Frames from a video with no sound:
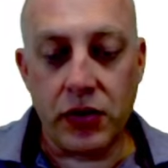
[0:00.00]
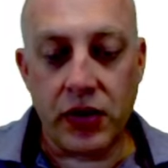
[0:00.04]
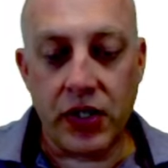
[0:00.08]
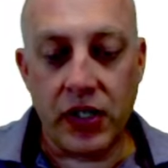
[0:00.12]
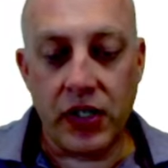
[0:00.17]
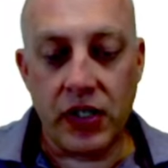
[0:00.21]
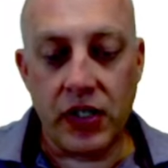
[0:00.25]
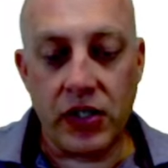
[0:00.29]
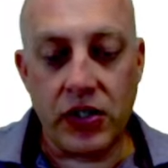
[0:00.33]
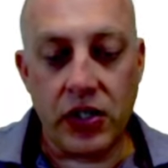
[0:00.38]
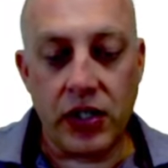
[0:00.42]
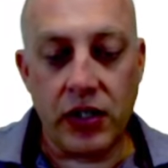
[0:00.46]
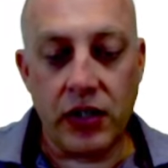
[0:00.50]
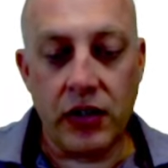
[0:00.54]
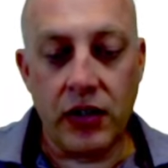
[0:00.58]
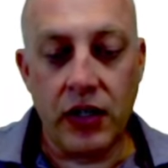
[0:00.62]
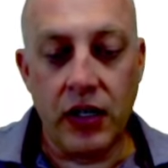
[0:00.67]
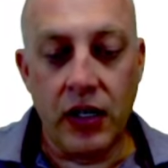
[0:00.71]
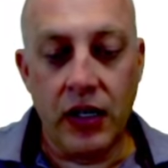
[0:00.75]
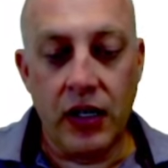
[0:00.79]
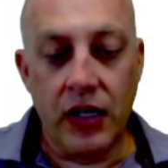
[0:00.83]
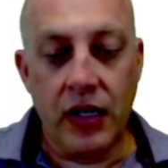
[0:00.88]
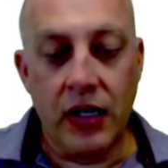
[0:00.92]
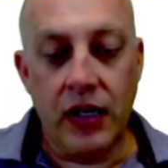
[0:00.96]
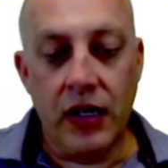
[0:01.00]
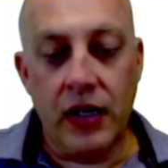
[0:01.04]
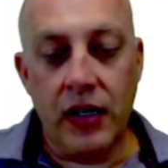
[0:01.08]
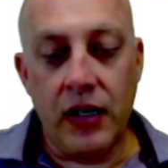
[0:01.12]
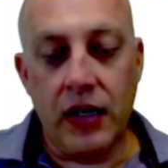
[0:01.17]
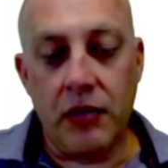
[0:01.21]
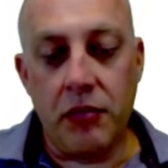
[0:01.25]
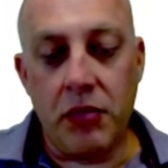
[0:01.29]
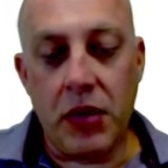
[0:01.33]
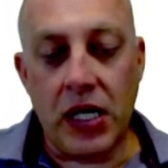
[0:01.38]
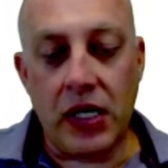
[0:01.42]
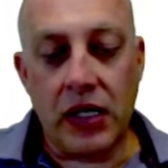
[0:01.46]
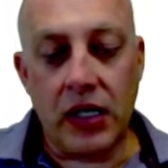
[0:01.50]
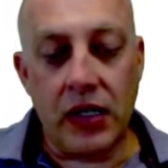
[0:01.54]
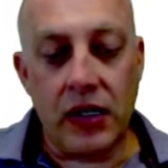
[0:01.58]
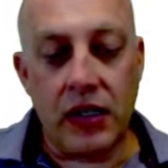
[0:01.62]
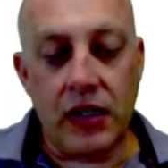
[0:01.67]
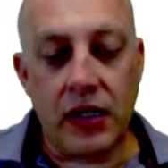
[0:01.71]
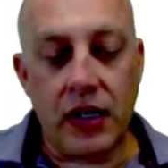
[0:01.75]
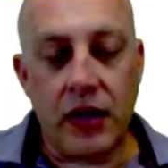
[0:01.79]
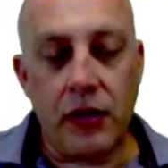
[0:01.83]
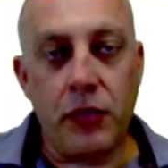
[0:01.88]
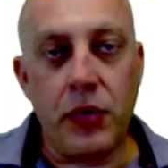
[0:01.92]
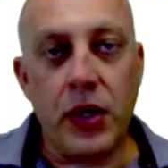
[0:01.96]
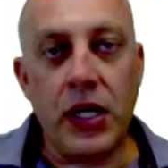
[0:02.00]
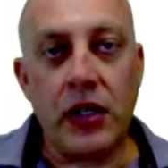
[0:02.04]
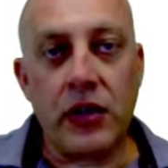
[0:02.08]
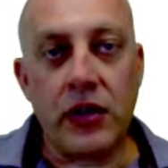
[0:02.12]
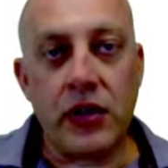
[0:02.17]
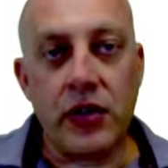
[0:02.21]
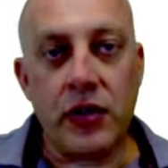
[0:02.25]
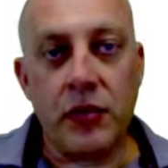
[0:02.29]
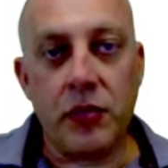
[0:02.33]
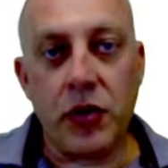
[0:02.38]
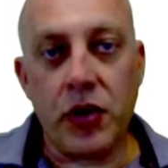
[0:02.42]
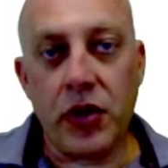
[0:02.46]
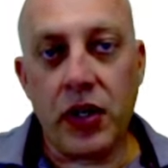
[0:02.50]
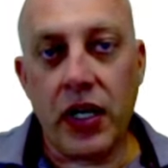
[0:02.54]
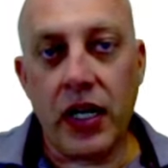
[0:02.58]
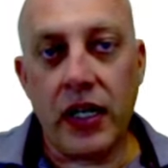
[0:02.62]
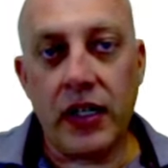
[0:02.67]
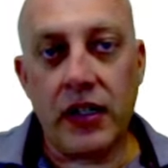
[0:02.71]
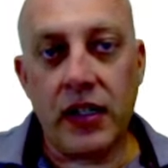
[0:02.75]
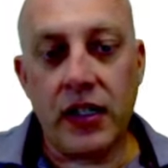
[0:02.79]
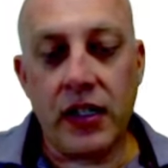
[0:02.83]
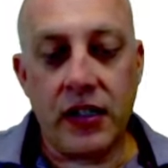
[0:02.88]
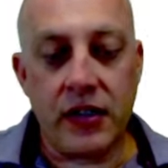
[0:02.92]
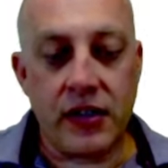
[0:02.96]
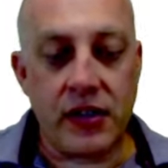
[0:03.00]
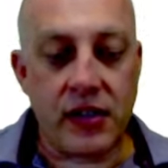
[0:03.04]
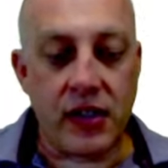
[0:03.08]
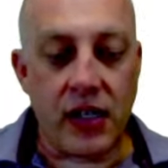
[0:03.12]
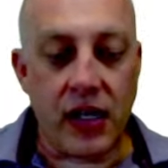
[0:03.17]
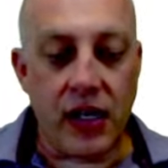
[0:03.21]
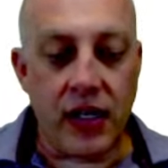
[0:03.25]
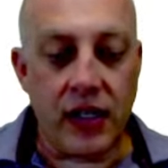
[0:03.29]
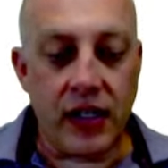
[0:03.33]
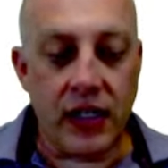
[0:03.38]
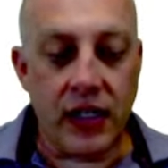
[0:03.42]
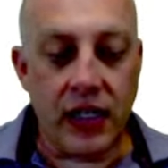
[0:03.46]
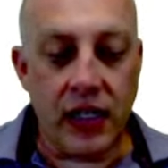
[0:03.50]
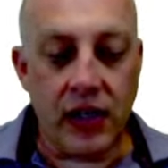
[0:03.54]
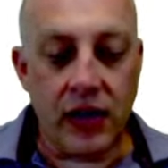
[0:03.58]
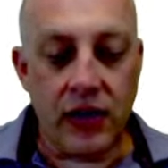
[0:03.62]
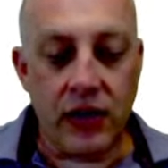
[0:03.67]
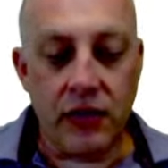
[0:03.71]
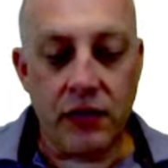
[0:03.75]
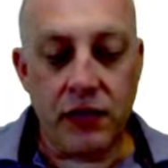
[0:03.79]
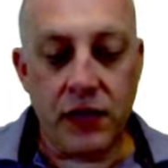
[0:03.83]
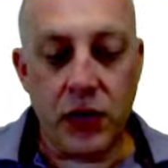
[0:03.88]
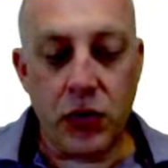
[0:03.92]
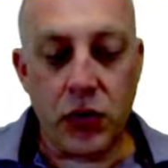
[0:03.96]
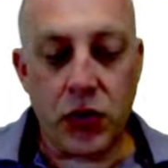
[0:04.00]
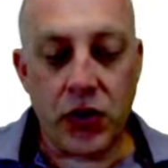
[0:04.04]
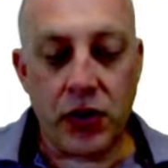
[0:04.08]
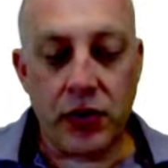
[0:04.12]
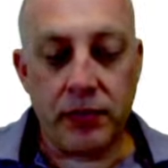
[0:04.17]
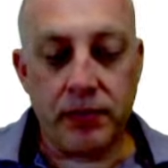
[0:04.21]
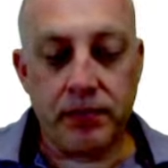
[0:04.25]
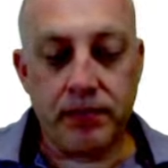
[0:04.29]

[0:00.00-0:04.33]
condition and make it weaker and more likely to slide again in the future.